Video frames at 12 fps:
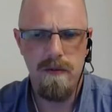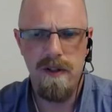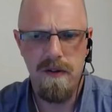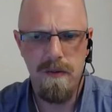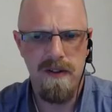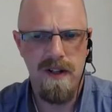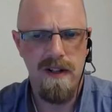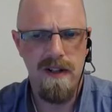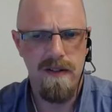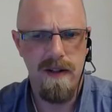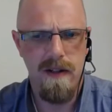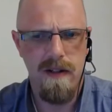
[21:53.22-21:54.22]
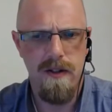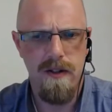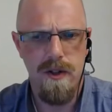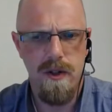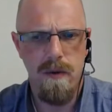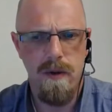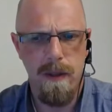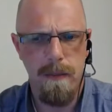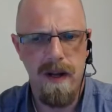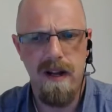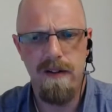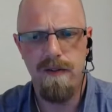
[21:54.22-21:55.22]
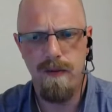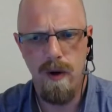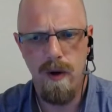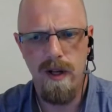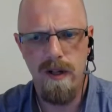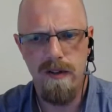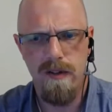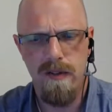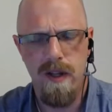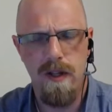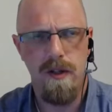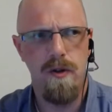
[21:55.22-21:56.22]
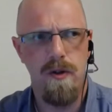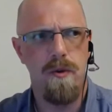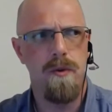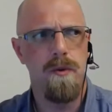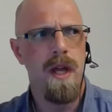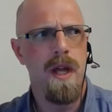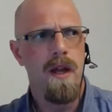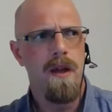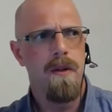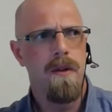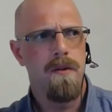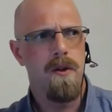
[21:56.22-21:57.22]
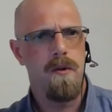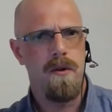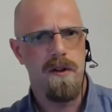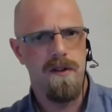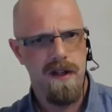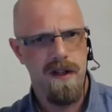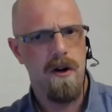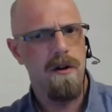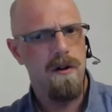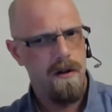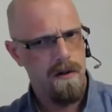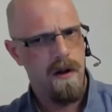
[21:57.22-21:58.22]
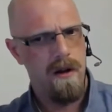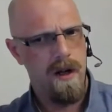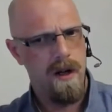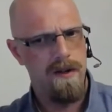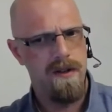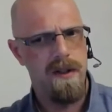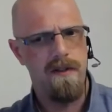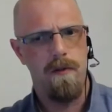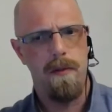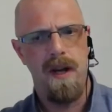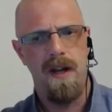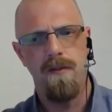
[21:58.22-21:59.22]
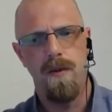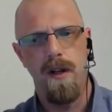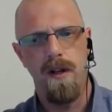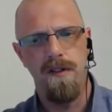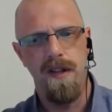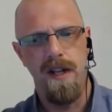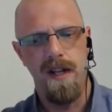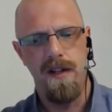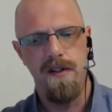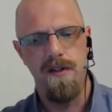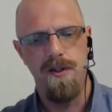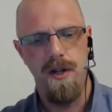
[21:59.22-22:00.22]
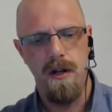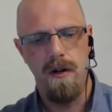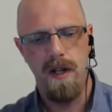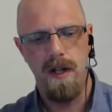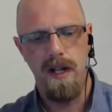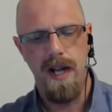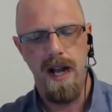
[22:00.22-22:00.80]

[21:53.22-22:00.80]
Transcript: been some studies done that show that a passphrase that because in our context of a passphrase, it is generally an